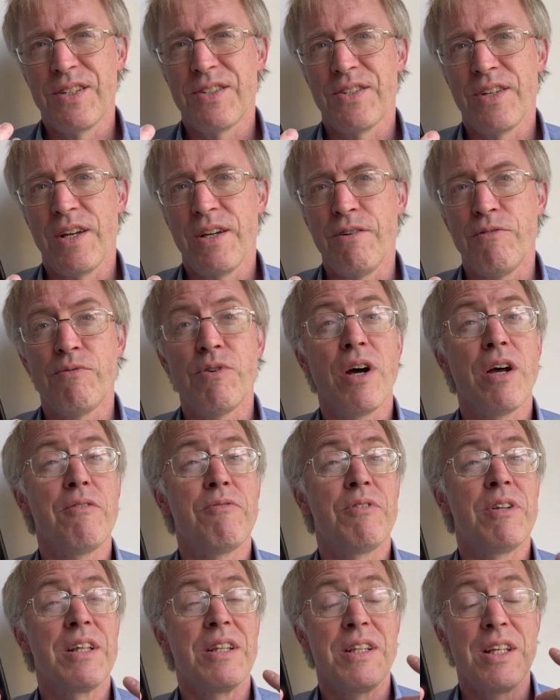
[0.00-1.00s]
so,
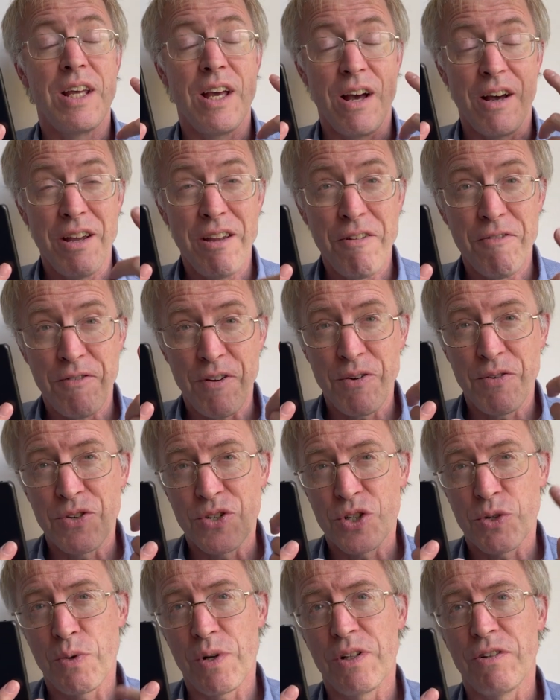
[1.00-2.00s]
rivaling the iPhone
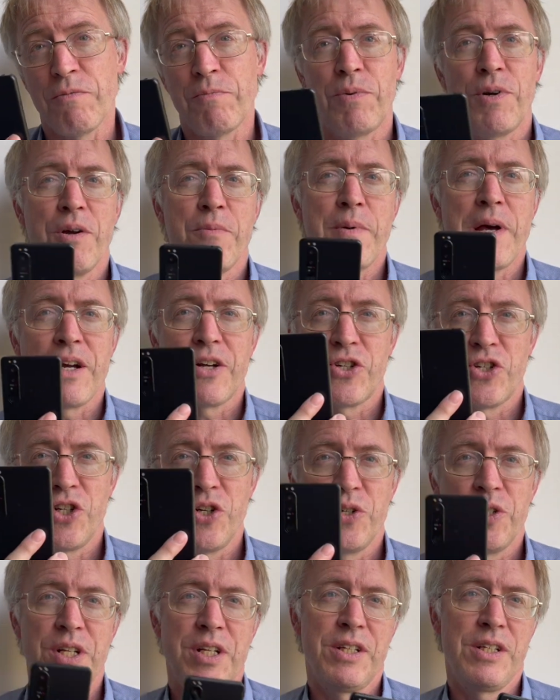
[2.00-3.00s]
12 Pro Max
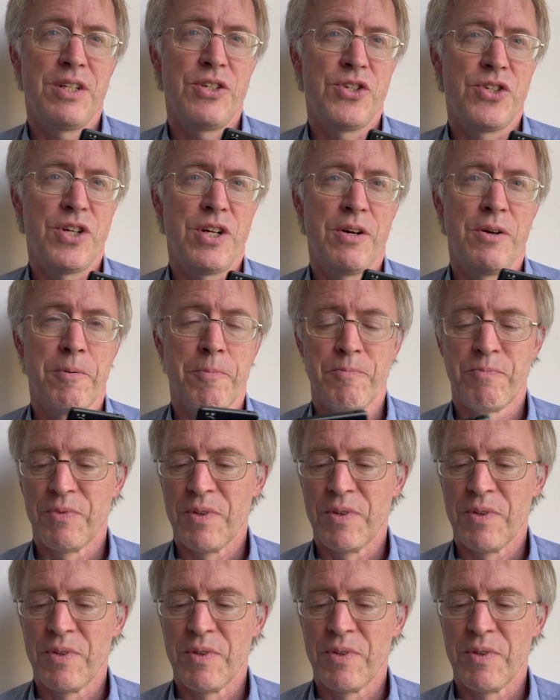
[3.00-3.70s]
shooting this show.